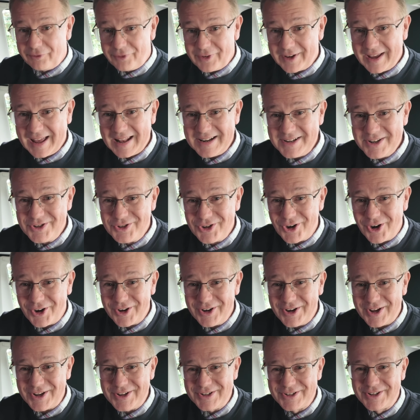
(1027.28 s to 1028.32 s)
forget to
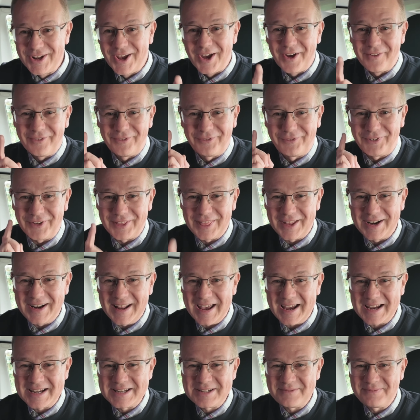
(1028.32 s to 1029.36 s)
join us for the
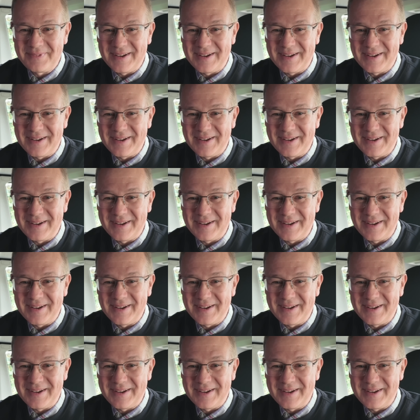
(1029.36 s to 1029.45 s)
next